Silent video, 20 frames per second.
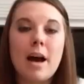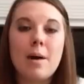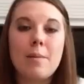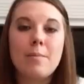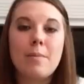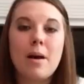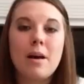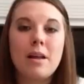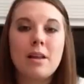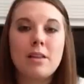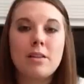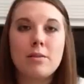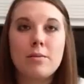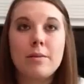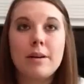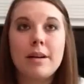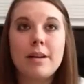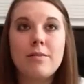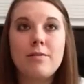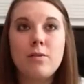up probably
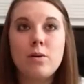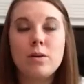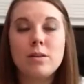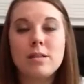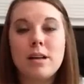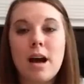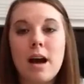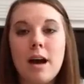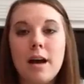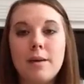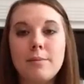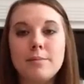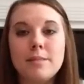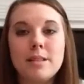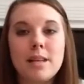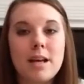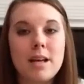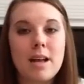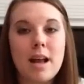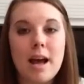three to four
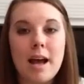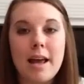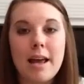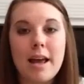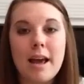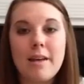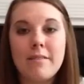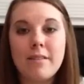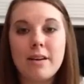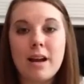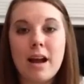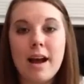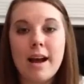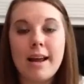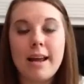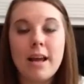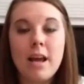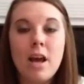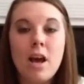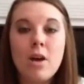times a night, every
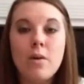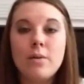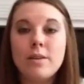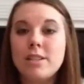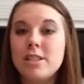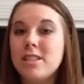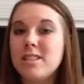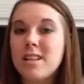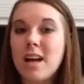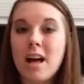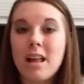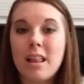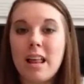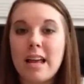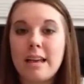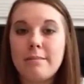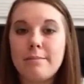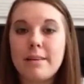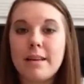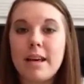night, which is not
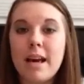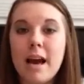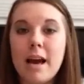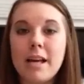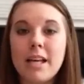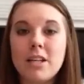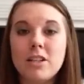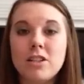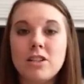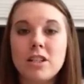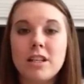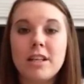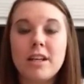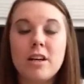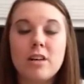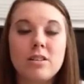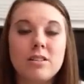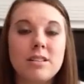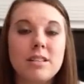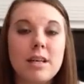like me. I usually
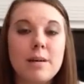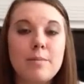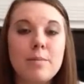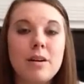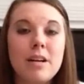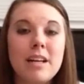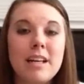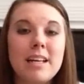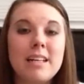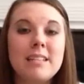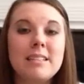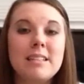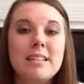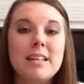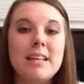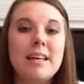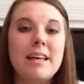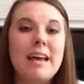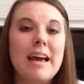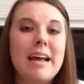go to sleep pretty
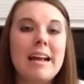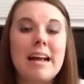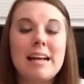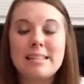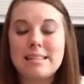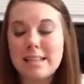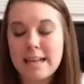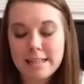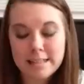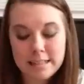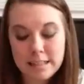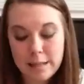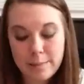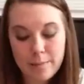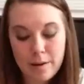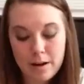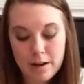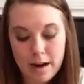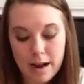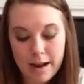easily and I stay
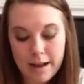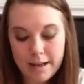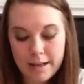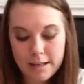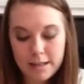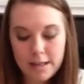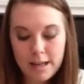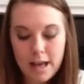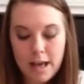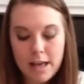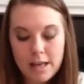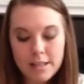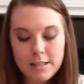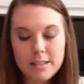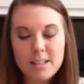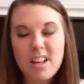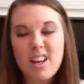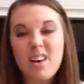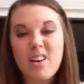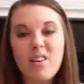asleep all night.
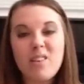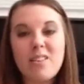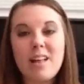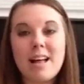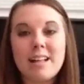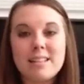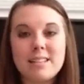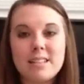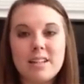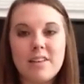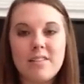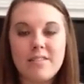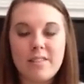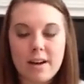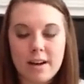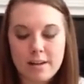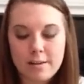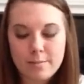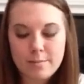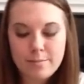So that's no
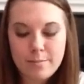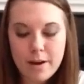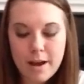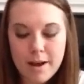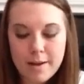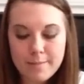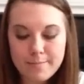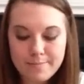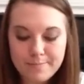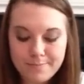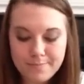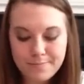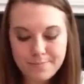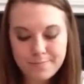fun. But